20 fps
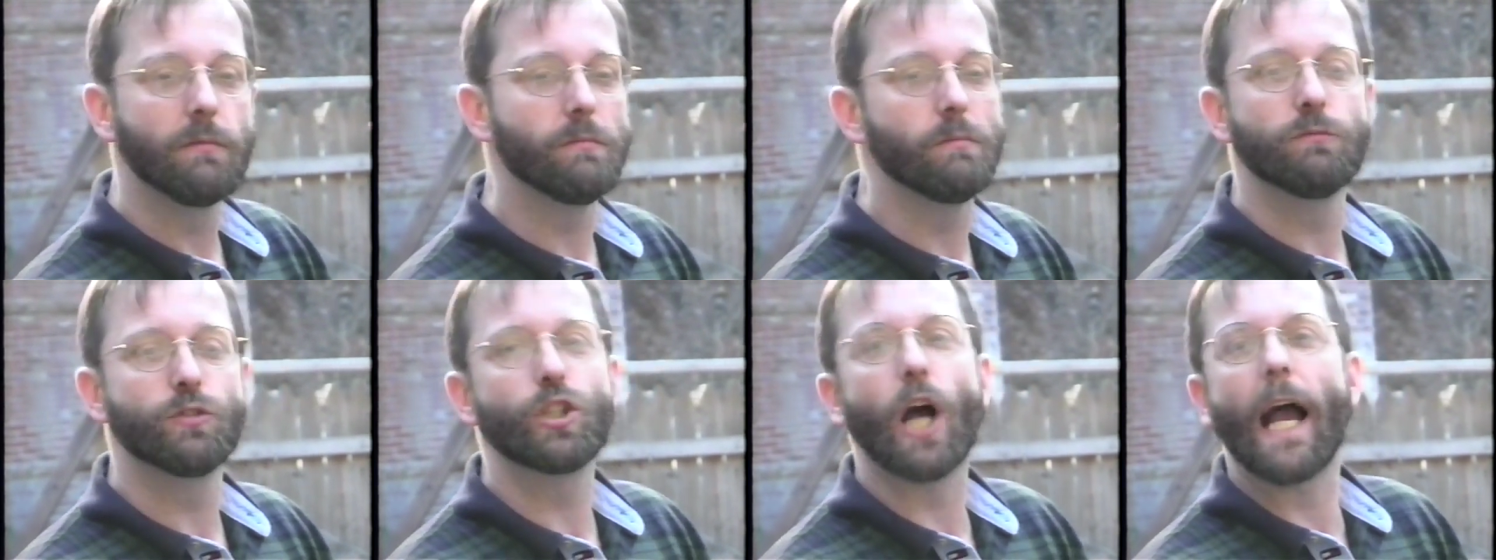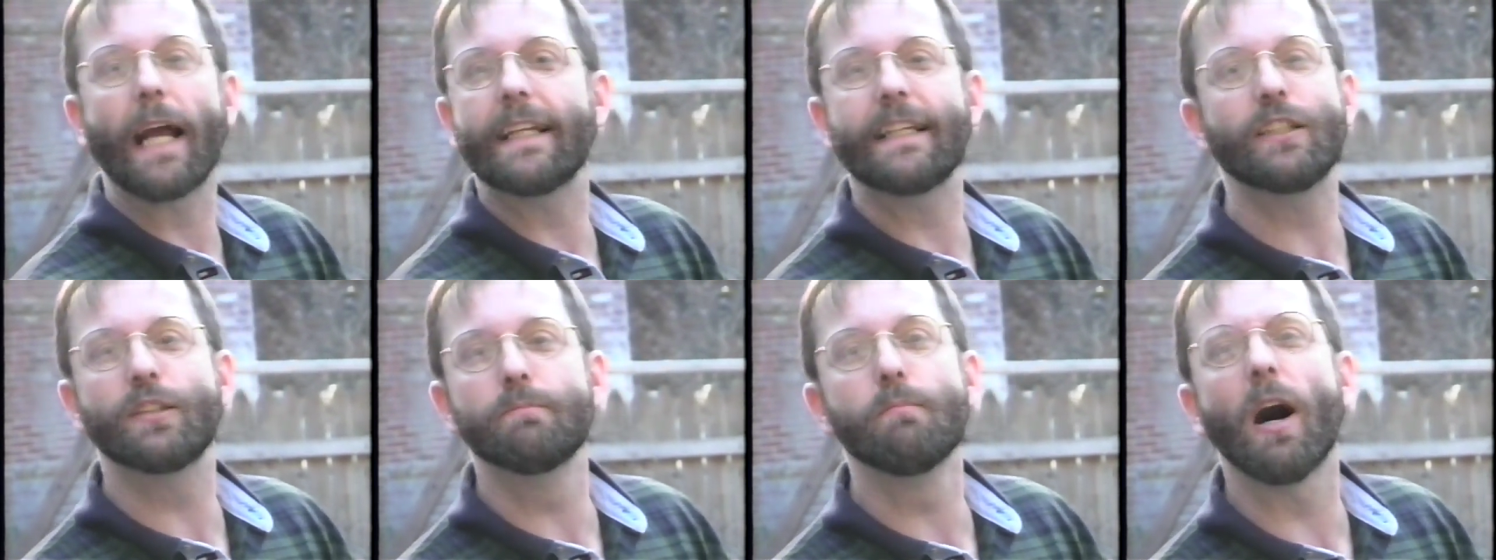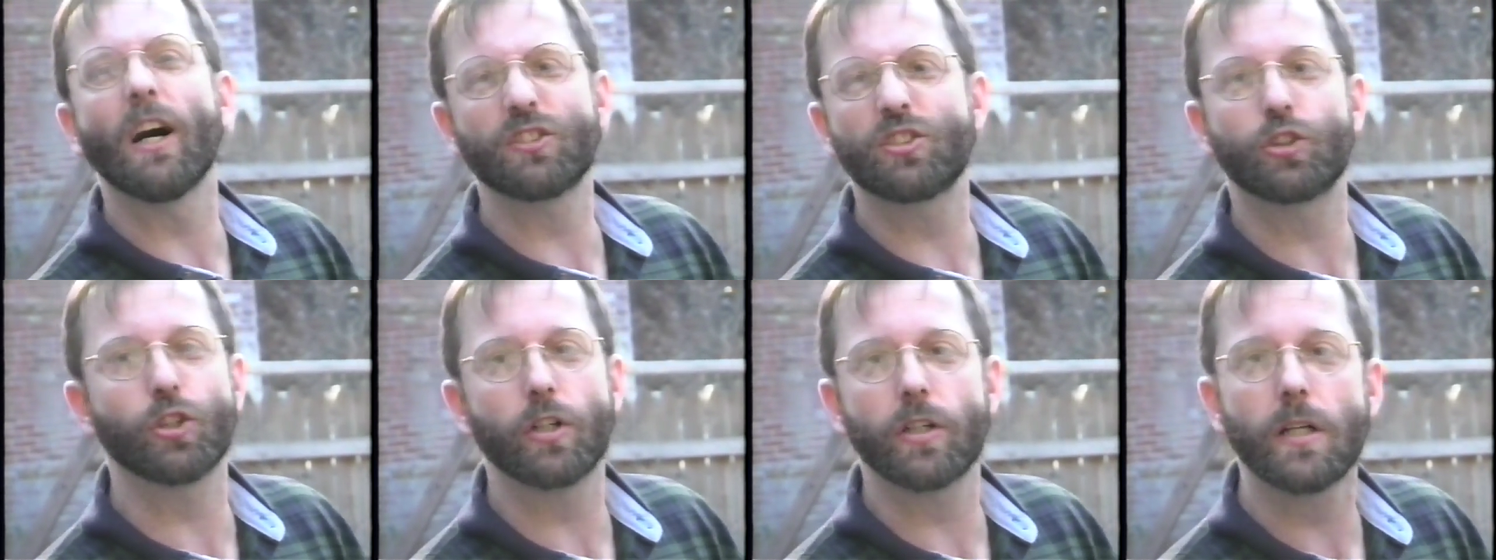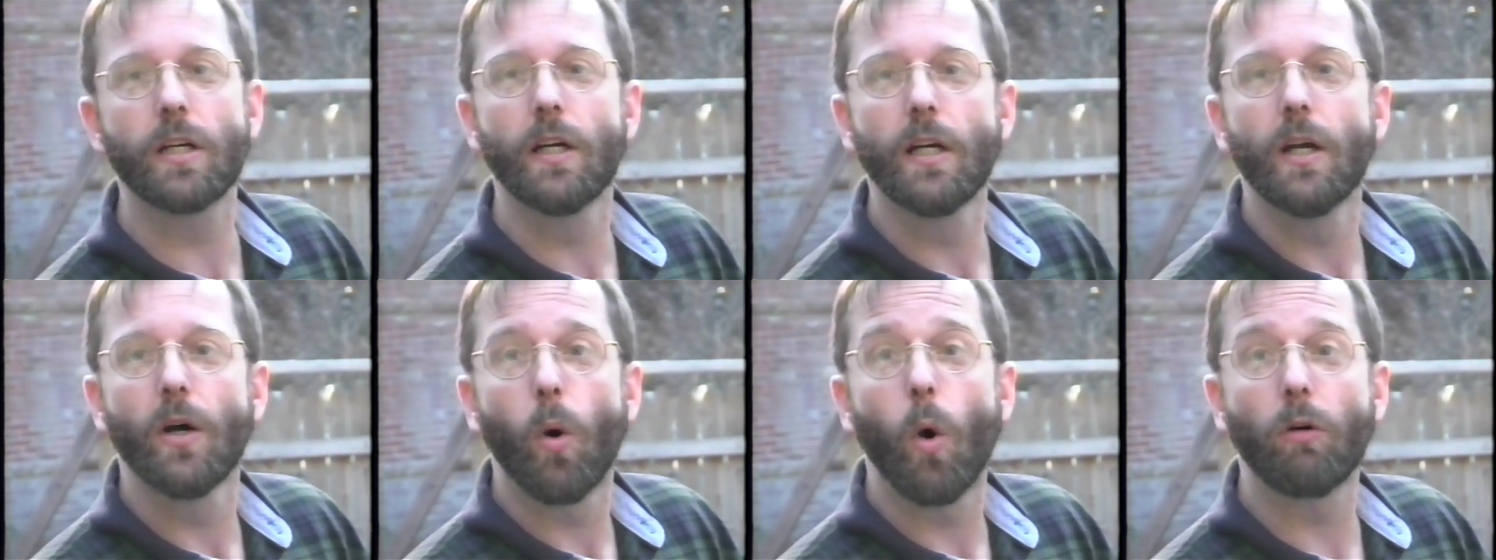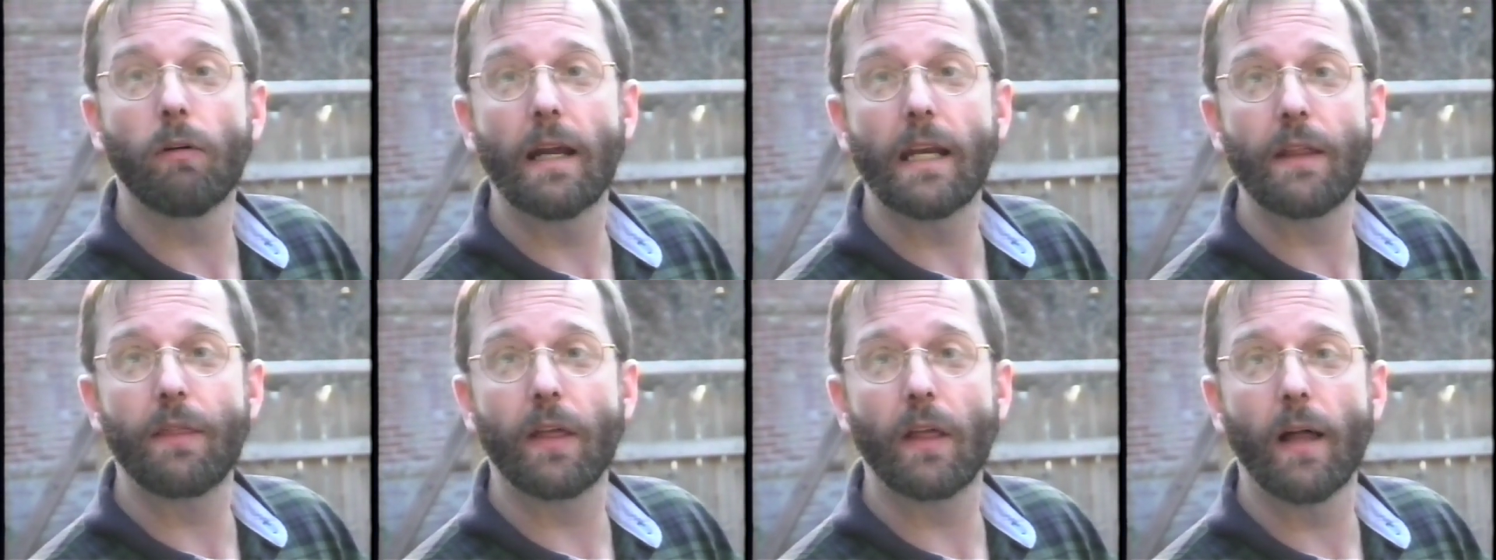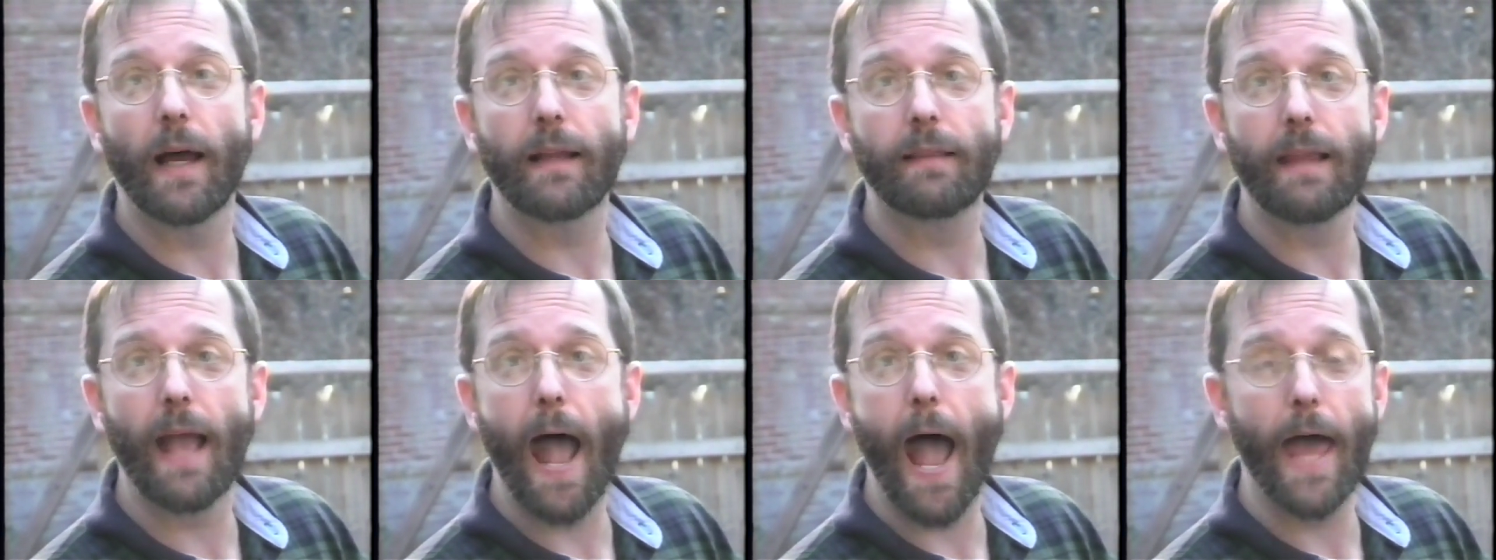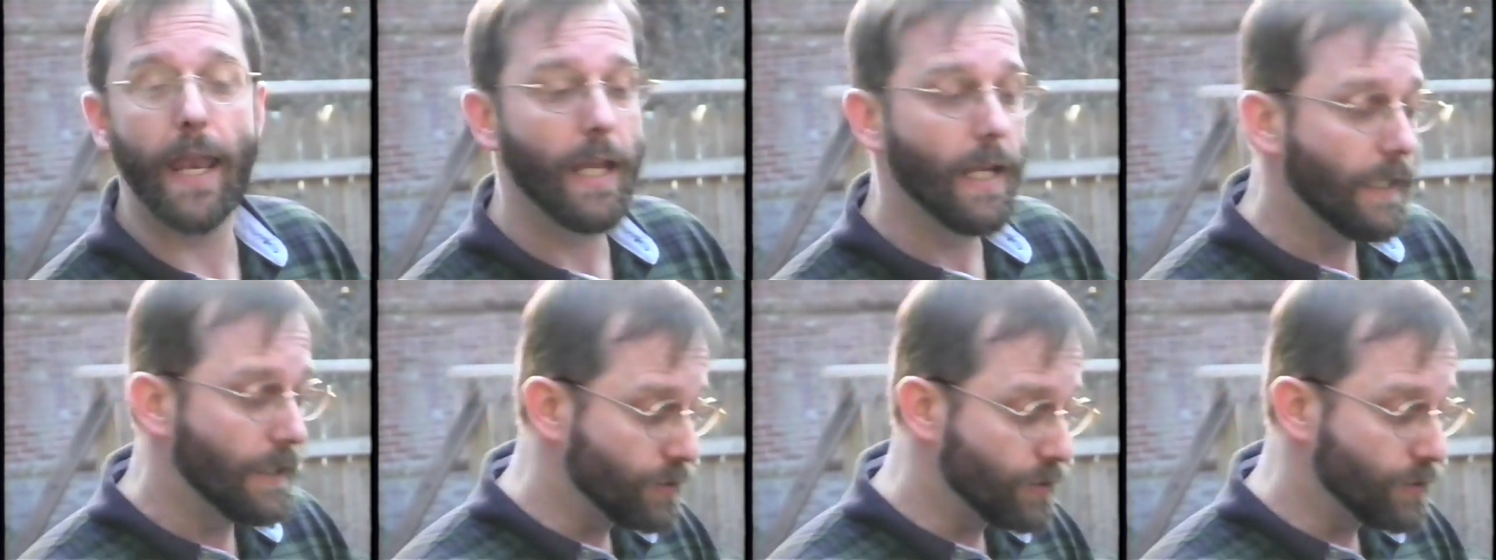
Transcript: Chinese mustard or anything like that.